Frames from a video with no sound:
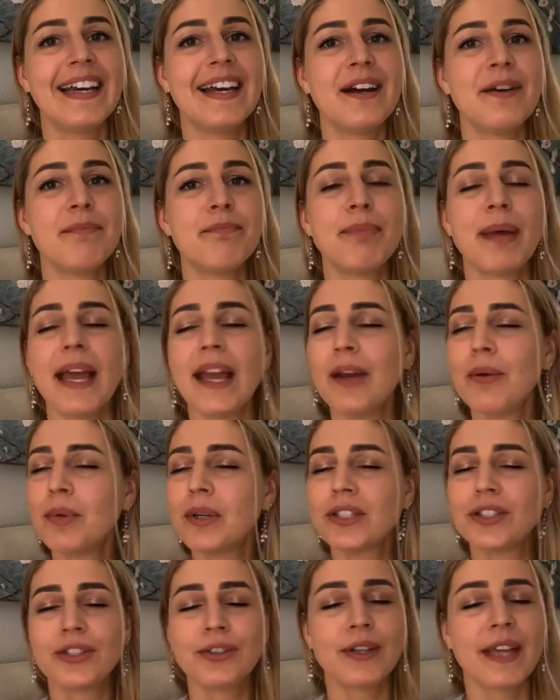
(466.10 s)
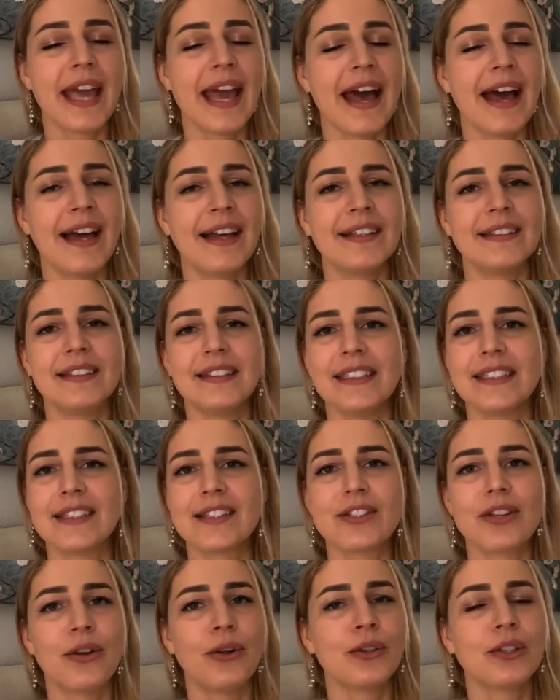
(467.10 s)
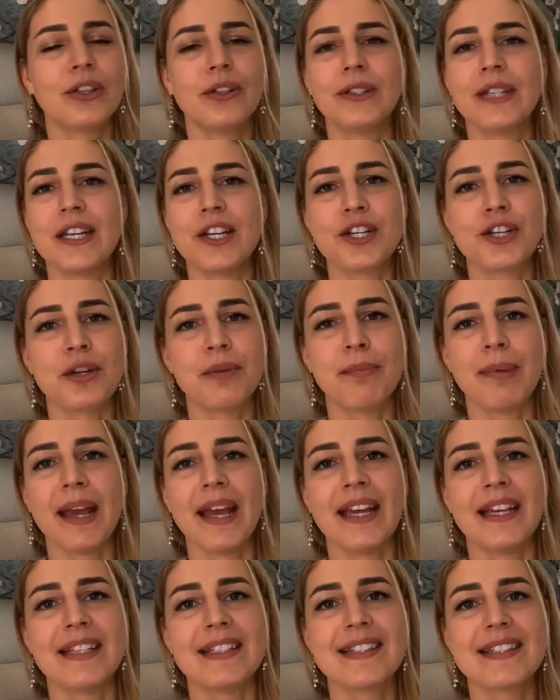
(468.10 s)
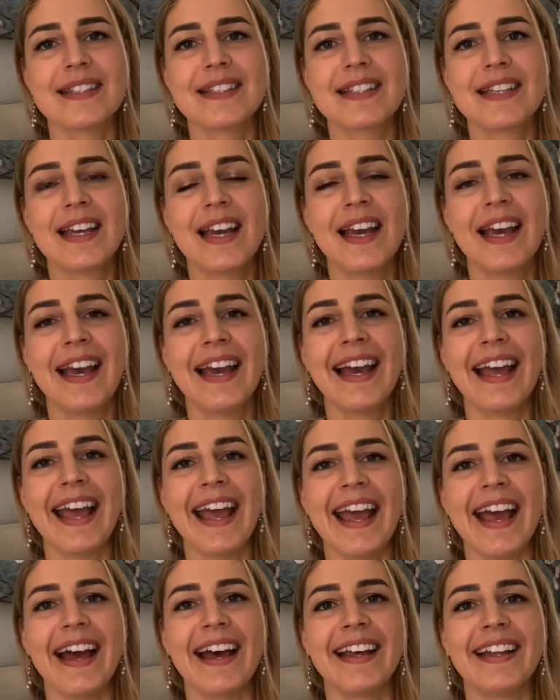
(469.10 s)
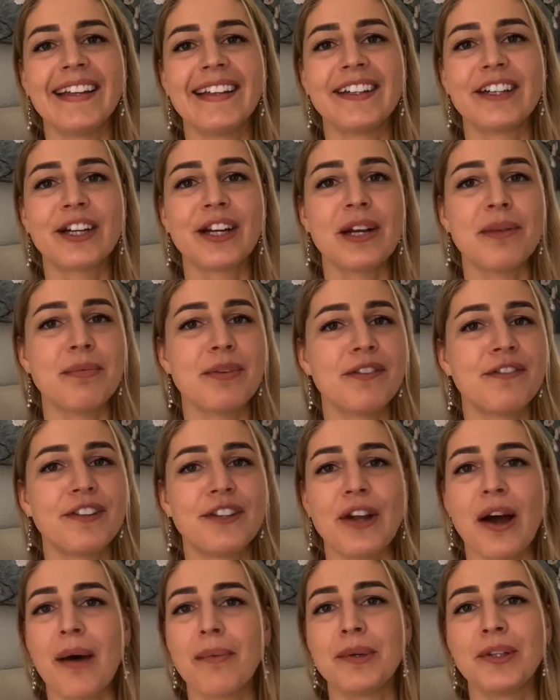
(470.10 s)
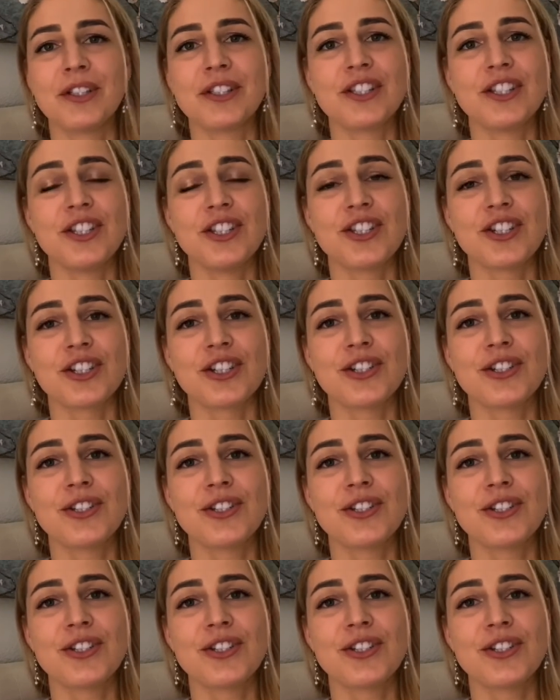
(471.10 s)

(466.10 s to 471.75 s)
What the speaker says: Pay what you can. It's all donation based, and they're going to be phenomenal teachers.